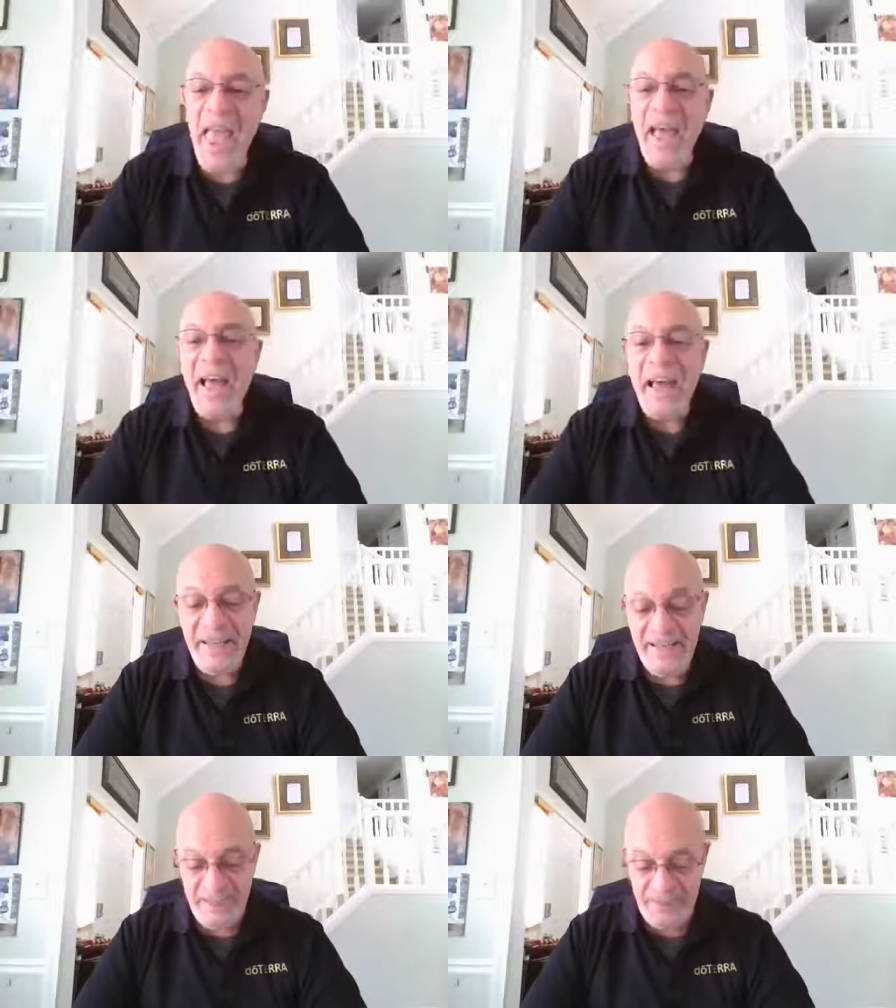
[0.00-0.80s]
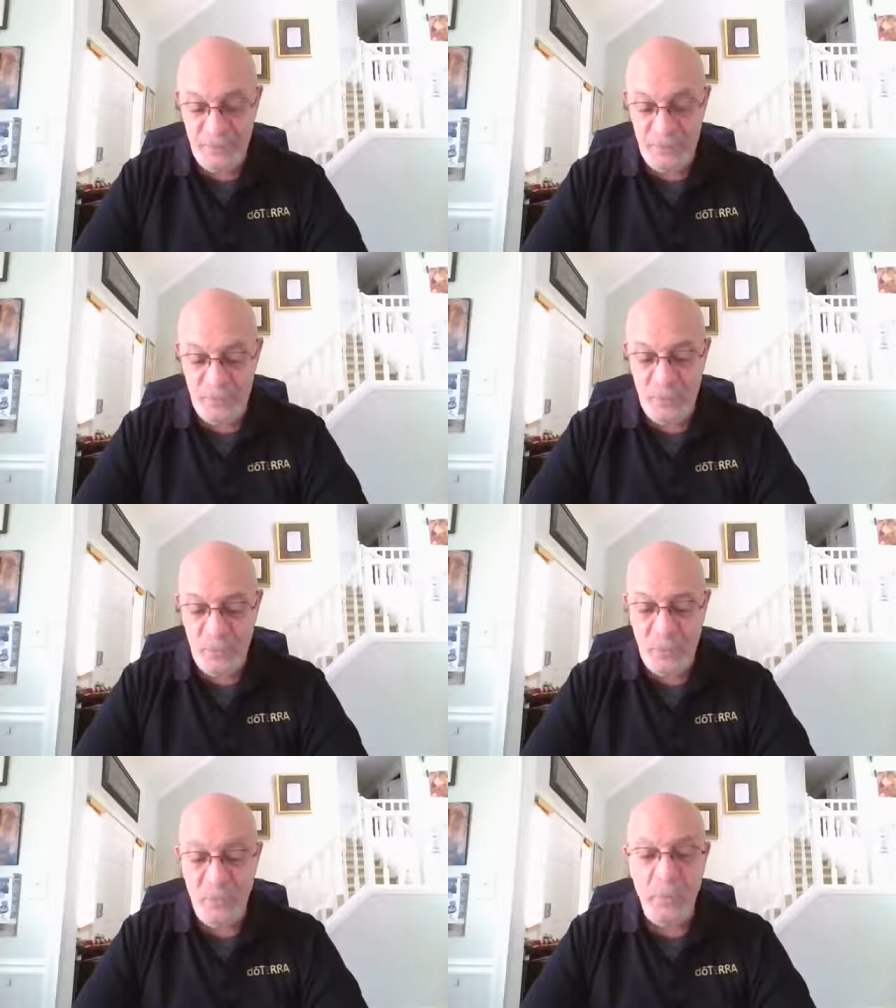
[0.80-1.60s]
and
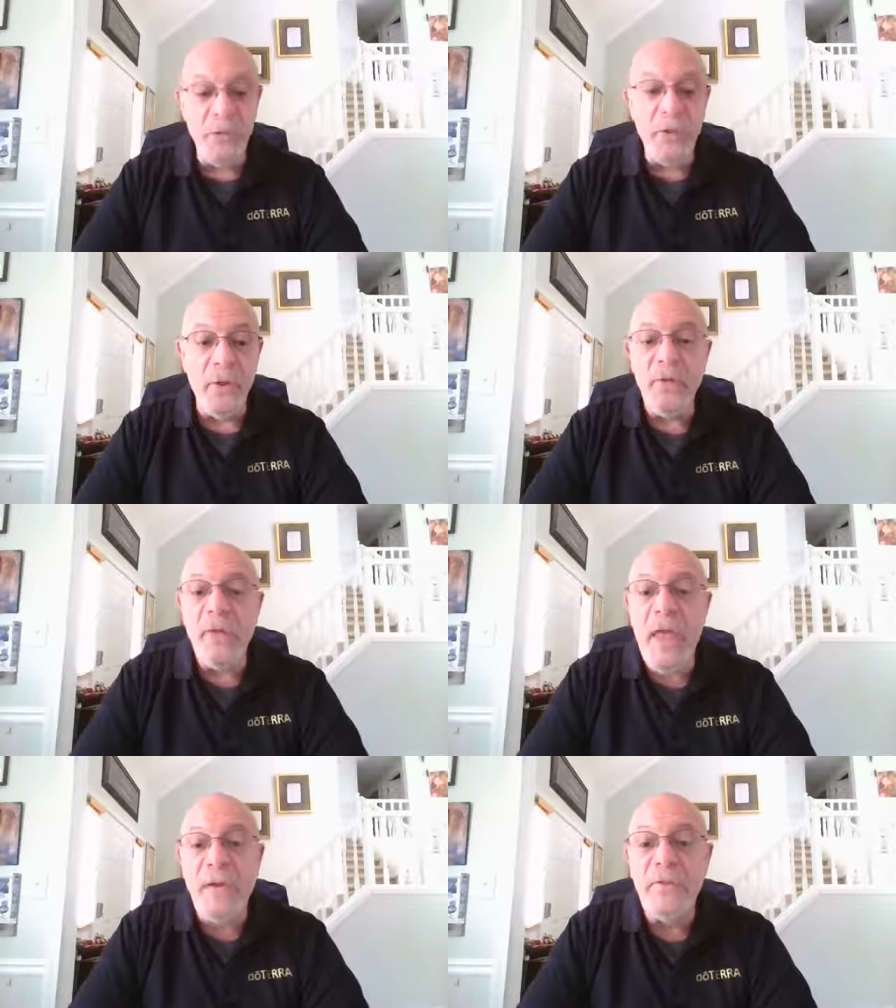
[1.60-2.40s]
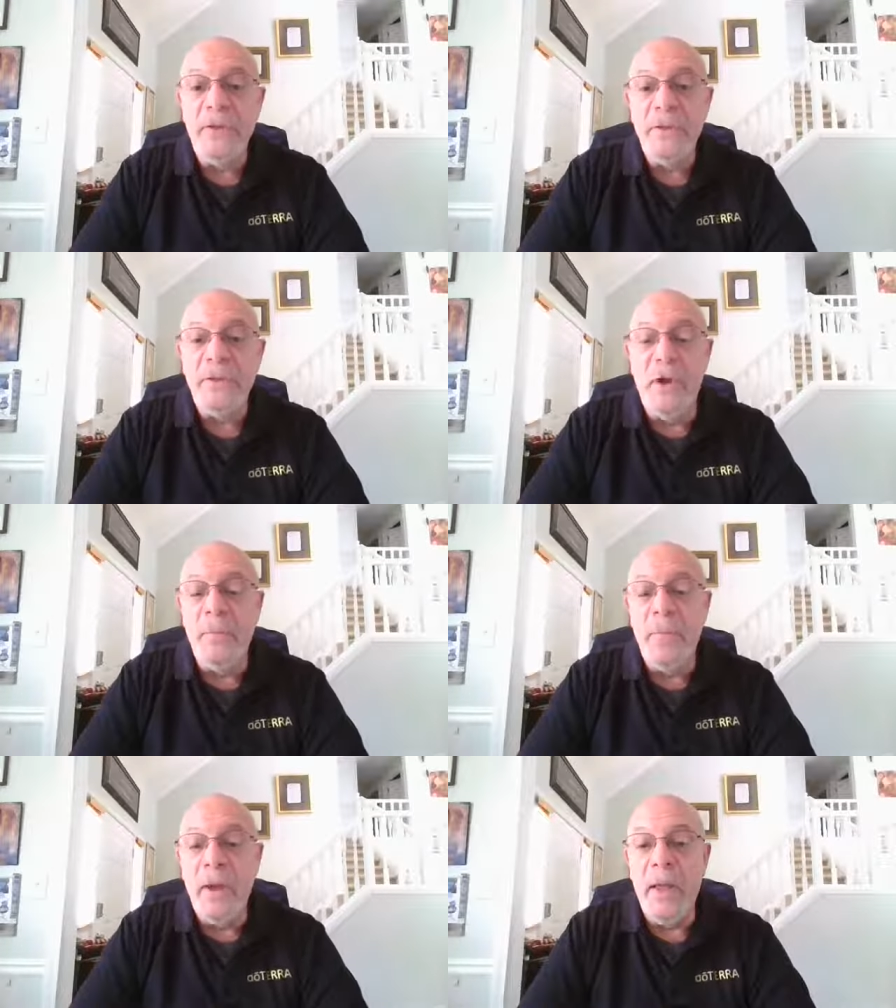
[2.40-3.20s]
the, the, the African
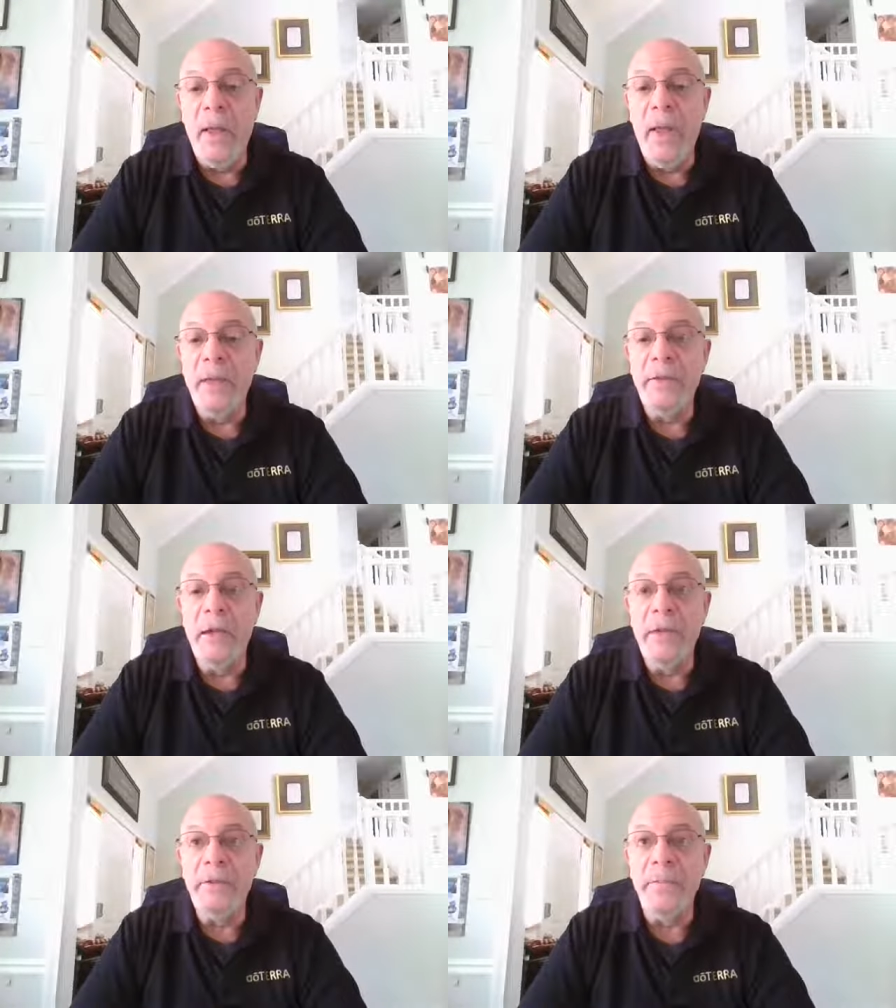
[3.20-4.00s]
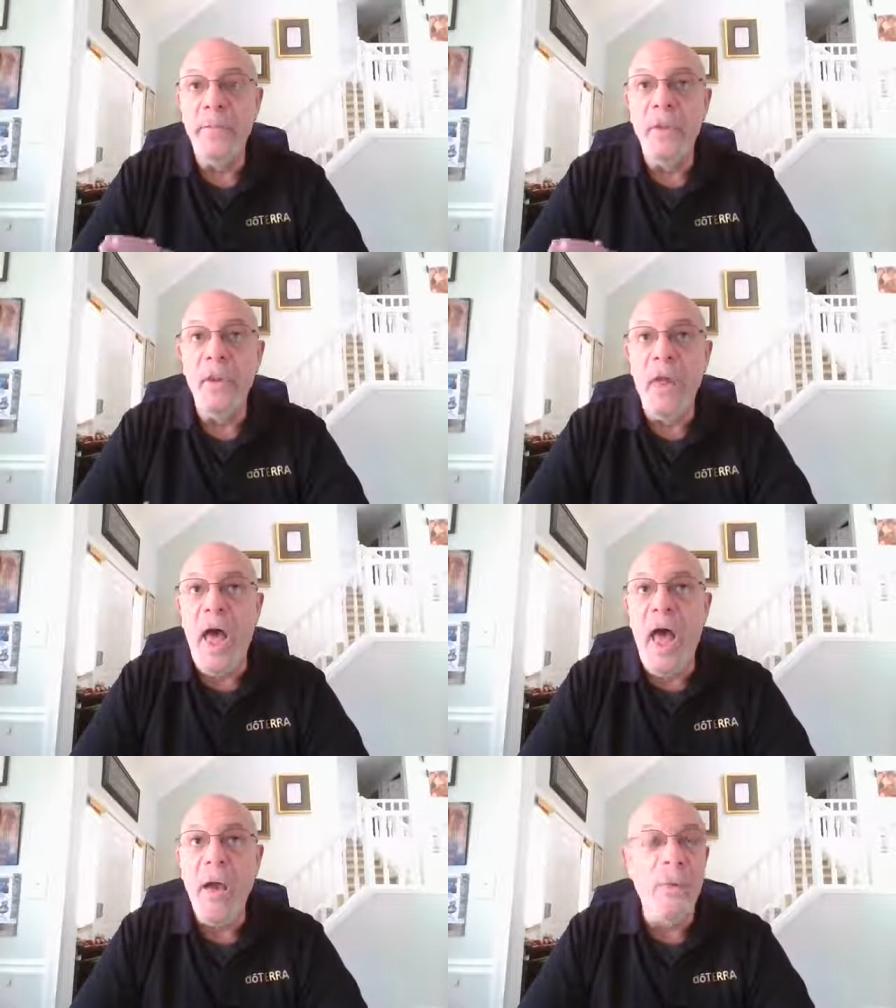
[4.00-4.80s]
soap, I, I got to tell you,
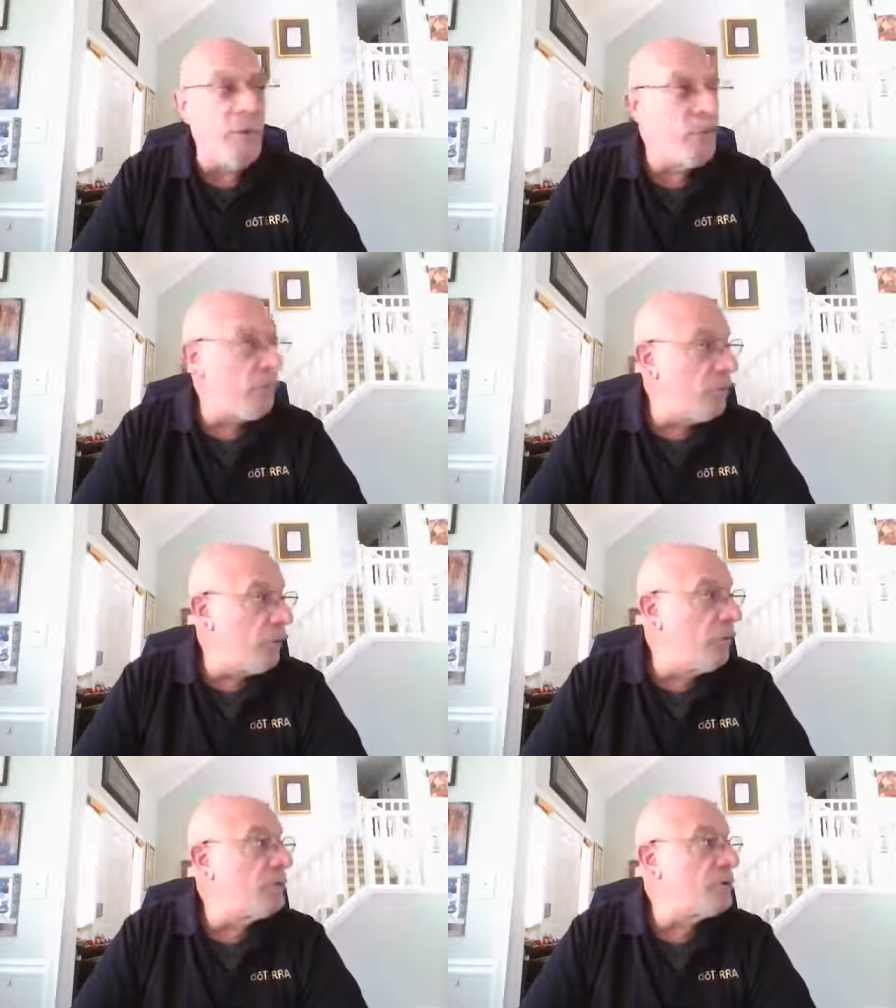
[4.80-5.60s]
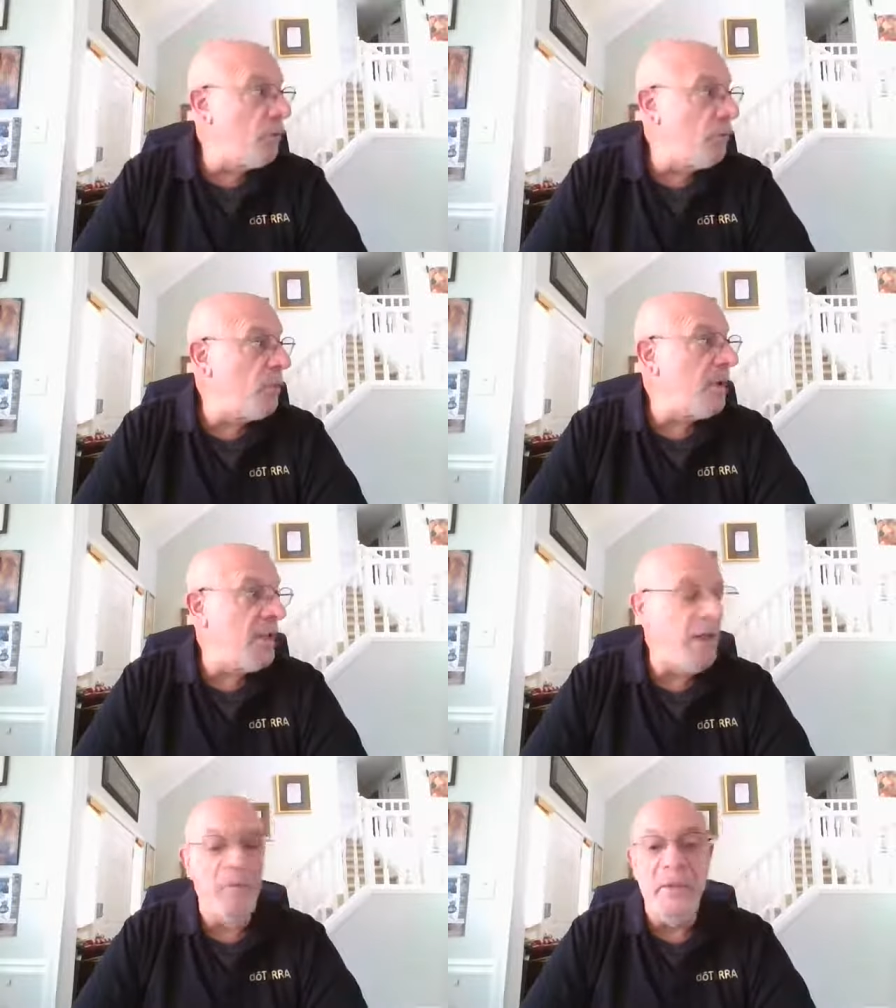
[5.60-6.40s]
I went through so
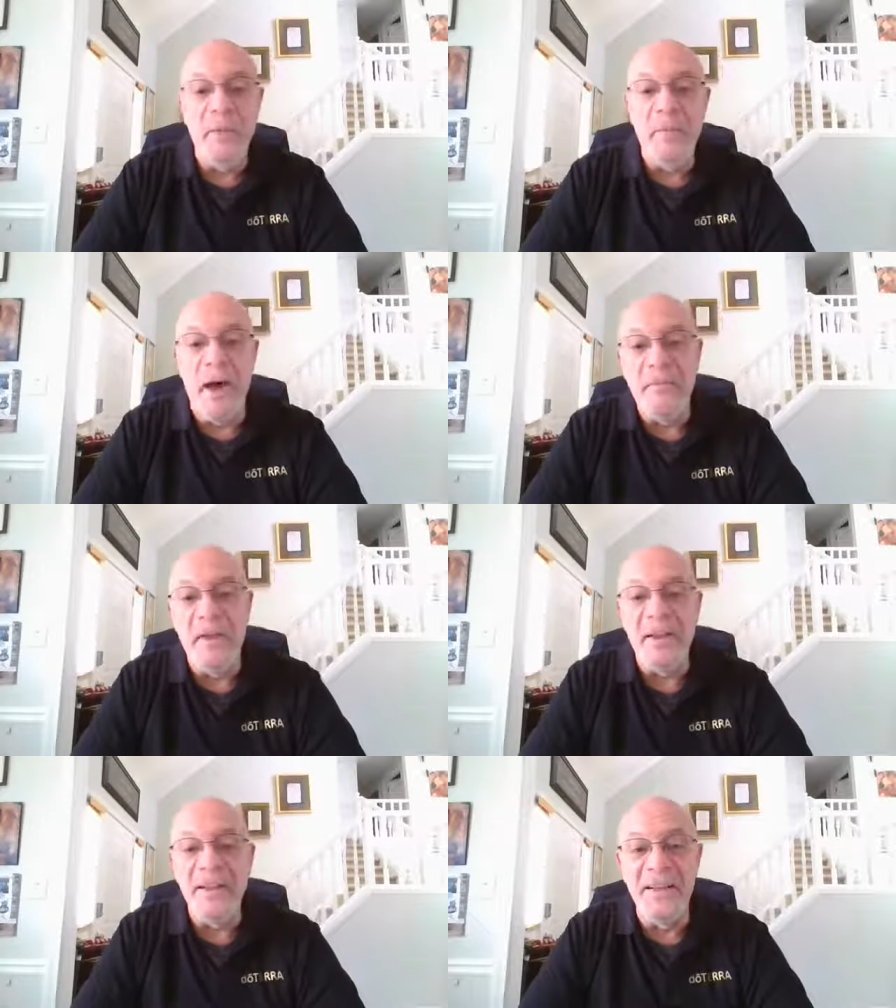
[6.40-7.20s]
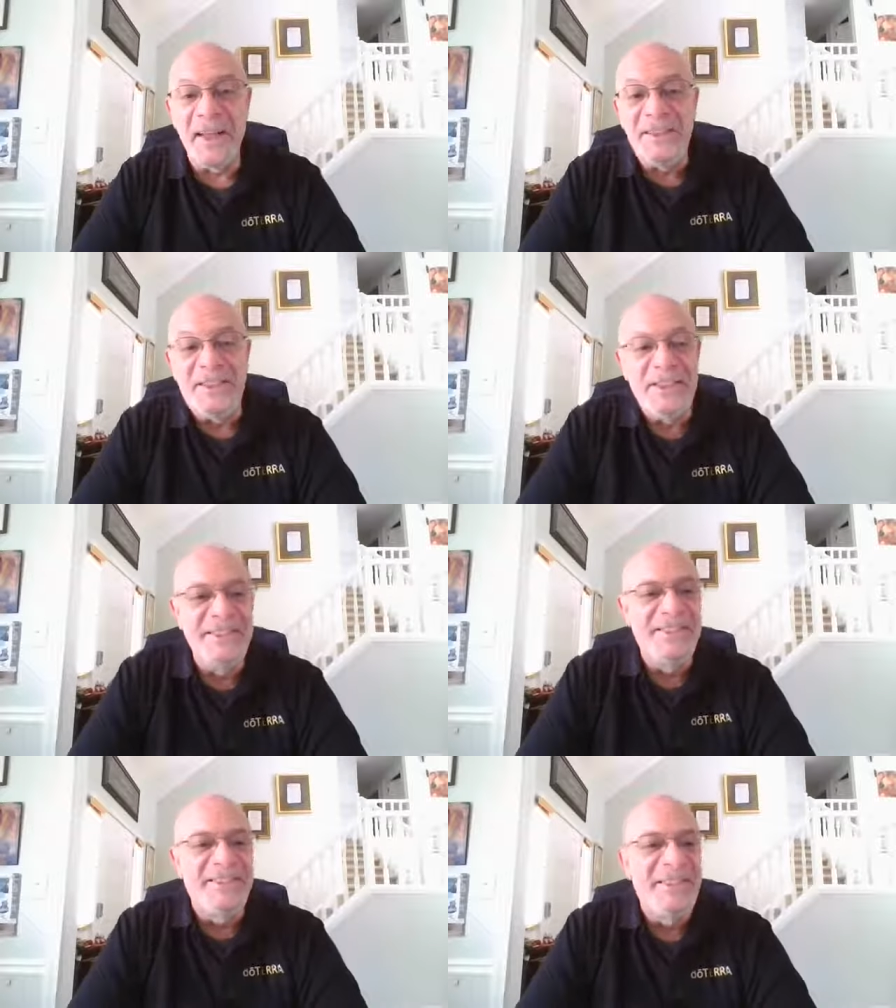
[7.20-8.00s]
many of the Amave
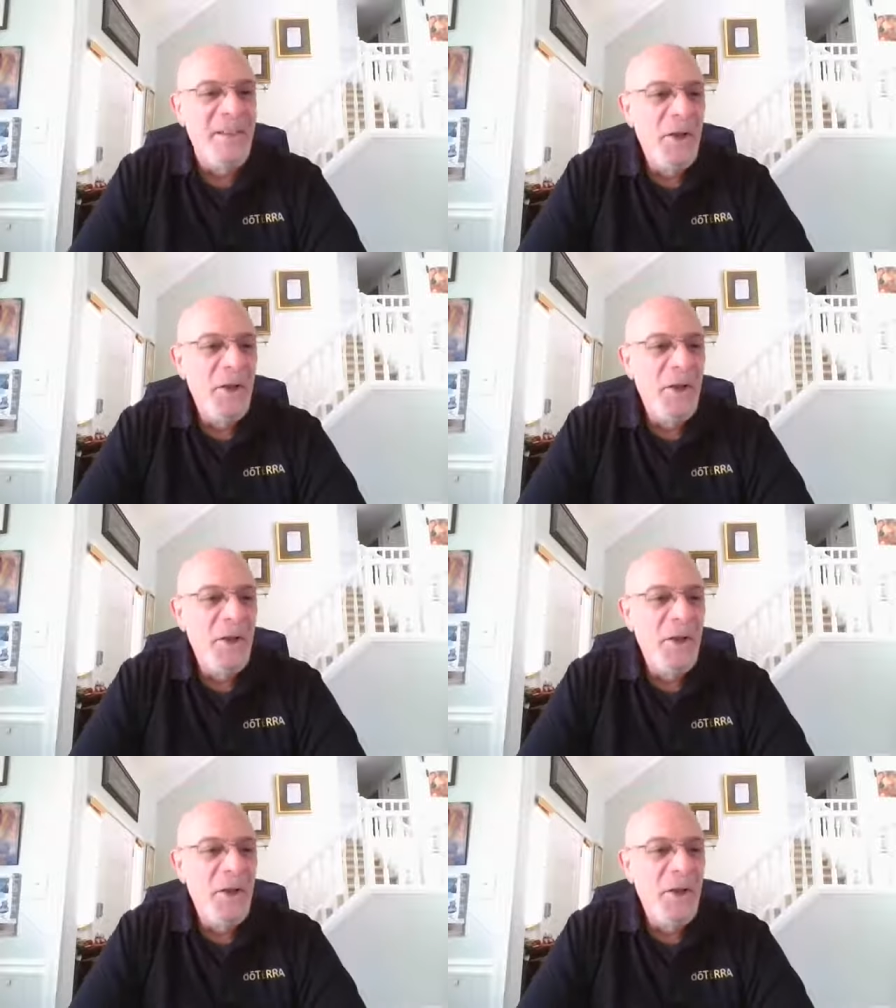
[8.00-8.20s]
collections